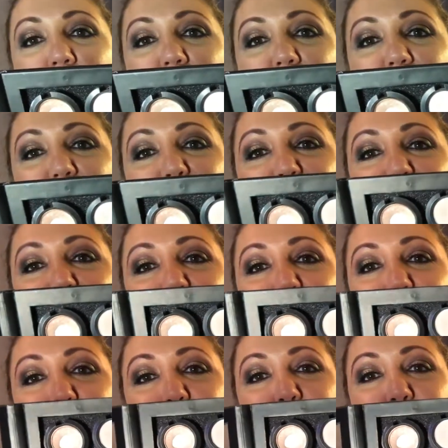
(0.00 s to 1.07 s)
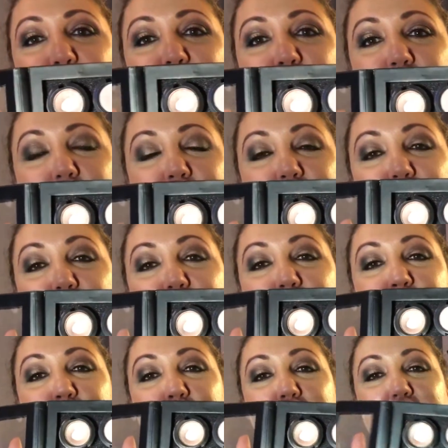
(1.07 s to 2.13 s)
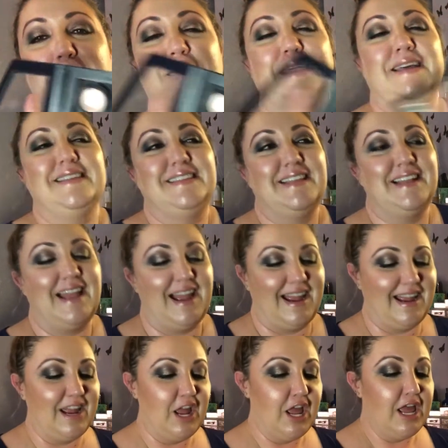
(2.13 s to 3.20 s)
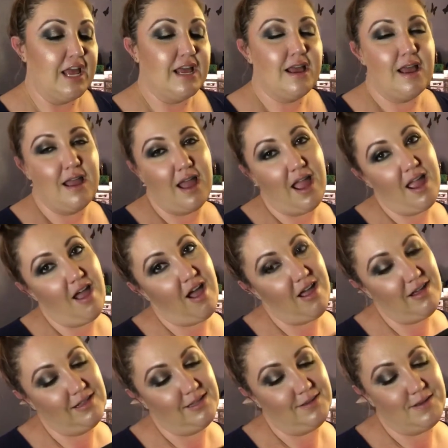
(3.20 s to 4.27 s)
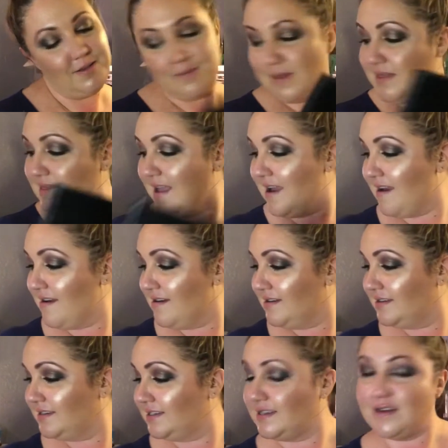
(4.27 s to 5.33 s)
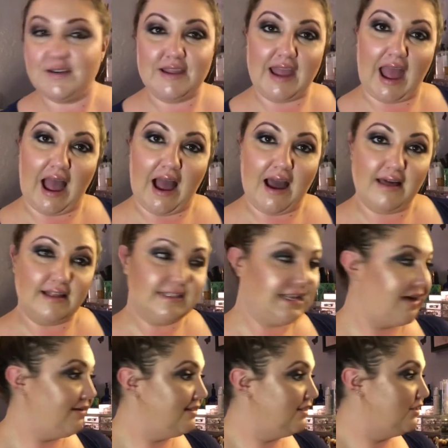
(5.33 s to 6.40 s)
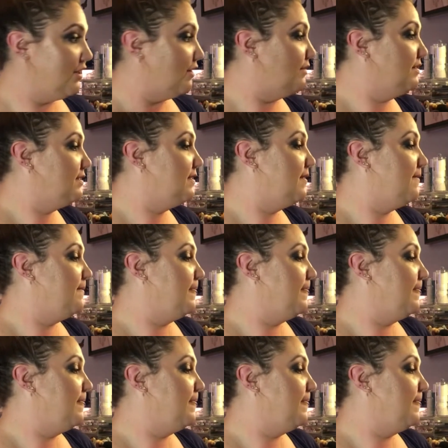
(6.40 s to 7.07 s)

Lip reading: I couldn't depot them fully, so I did them like this, and I hot glued them in there. So yeah, that's how I did those.